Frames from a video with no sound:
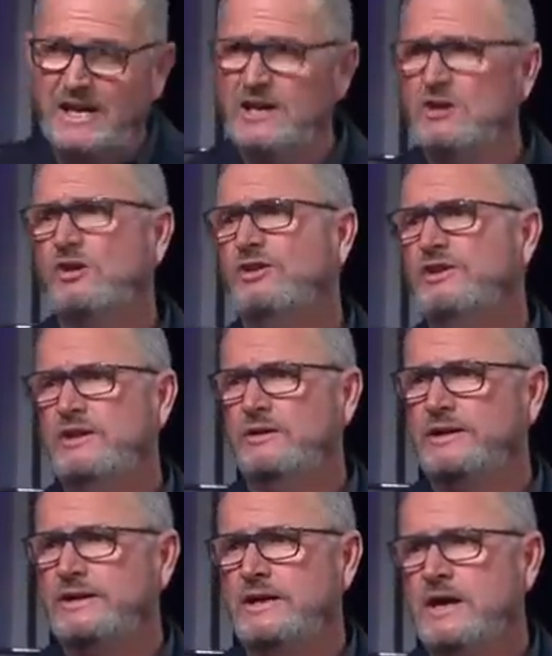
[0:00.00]
getting
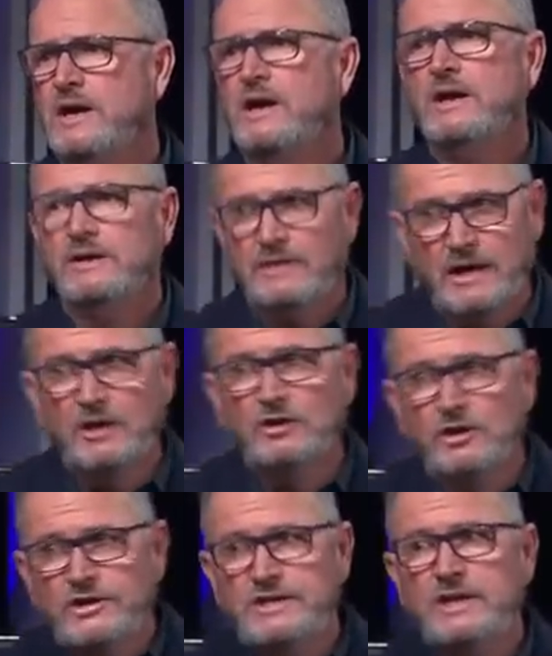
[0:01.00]
continuity. They're a
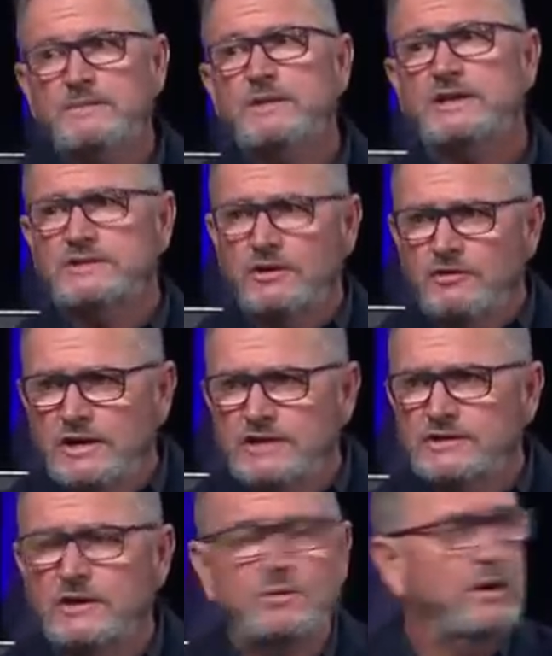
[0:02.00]
good team. There's a
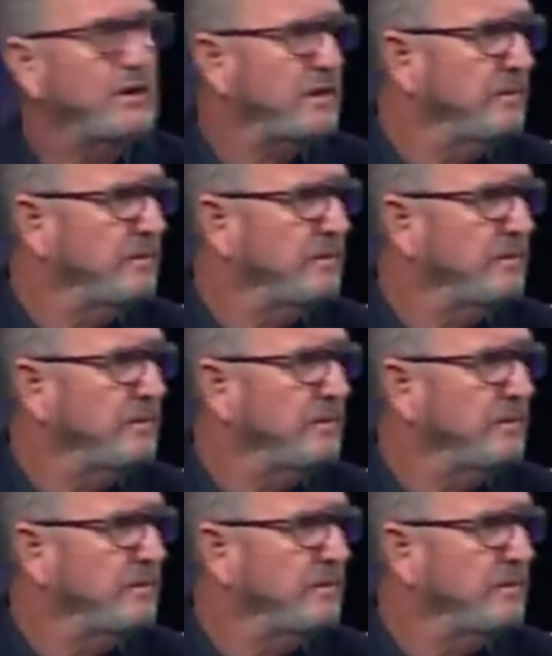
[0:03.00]
reason why